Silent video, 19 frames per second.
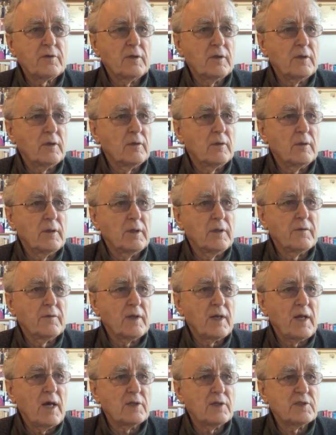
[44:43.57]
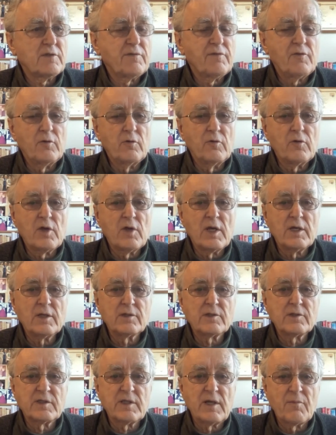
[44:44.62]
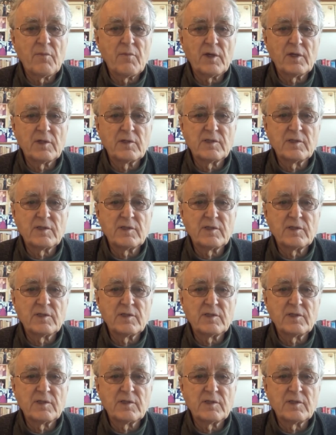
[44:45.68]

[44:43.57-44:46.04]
in the last few years something